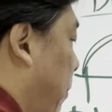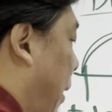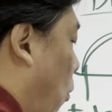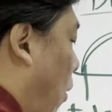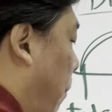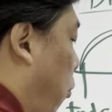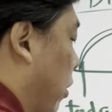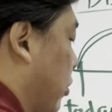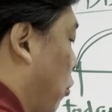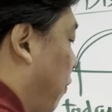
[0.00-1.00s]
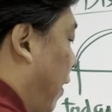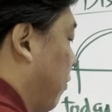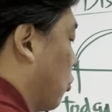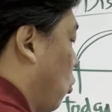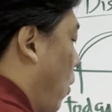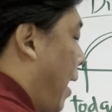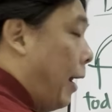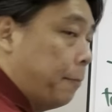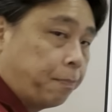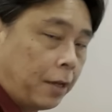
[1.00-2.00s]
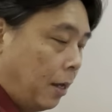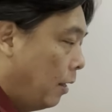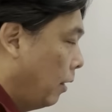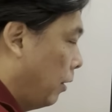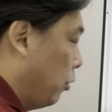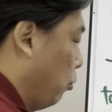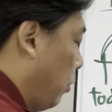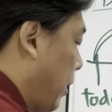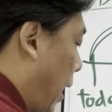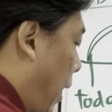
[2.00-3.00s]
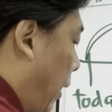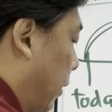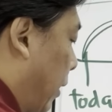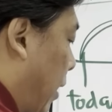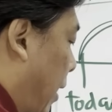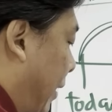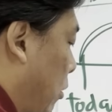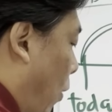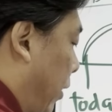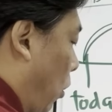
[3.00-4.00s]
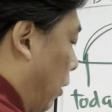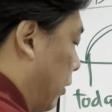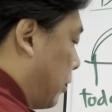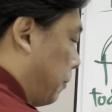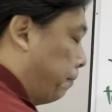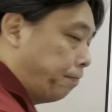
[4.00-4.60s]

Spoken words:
by 1.05 squared? You get $91.